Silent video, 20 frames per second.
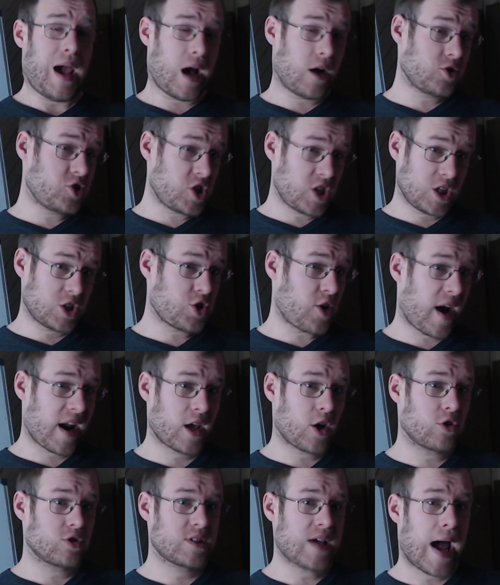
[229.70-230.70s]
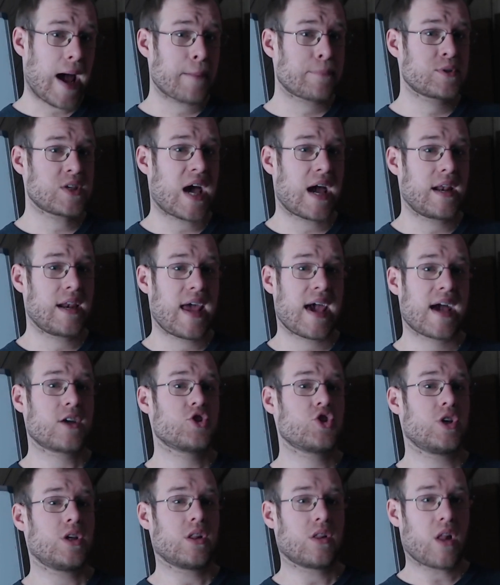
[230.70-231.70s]
L G D tried to go topside and
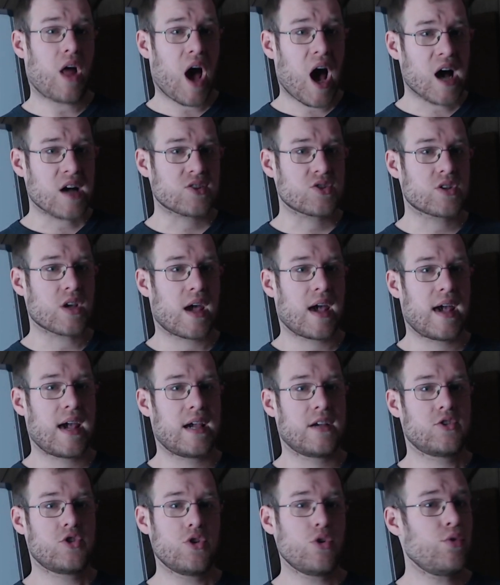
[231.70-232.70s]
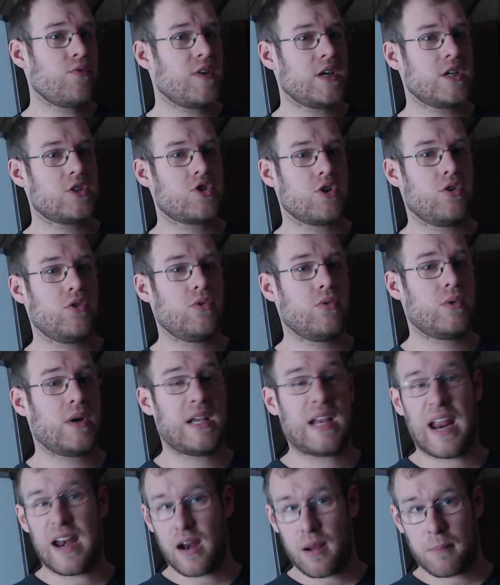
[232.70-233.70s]
actually lost a two v two.
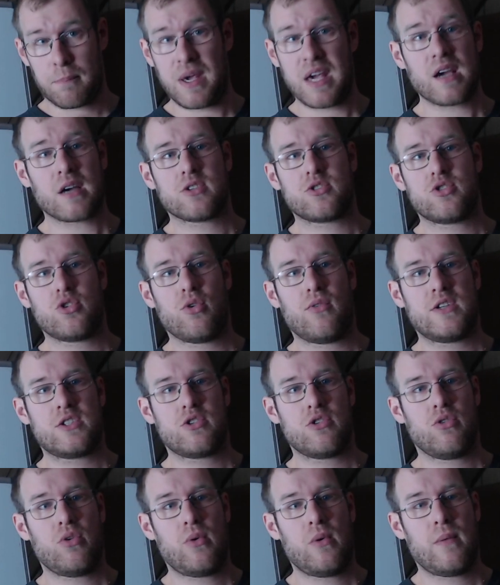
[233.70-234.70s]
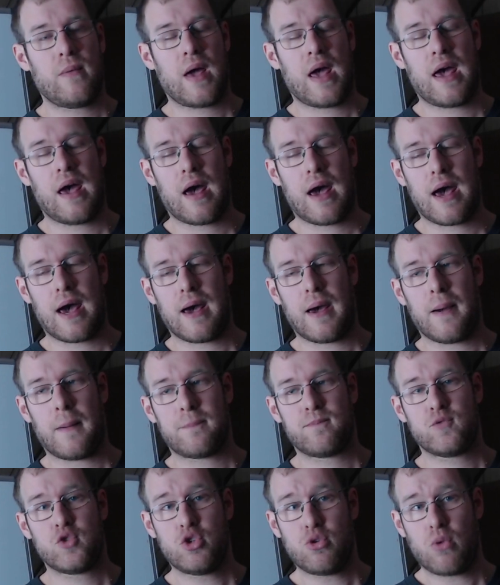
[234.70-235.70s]
It ended up being a two v two, uh,
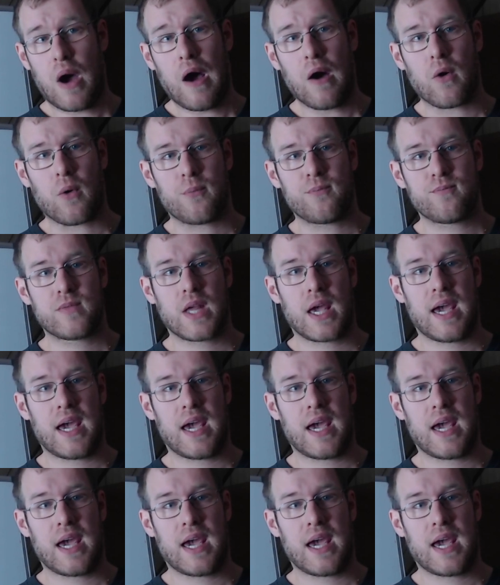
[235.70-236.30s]
two oh.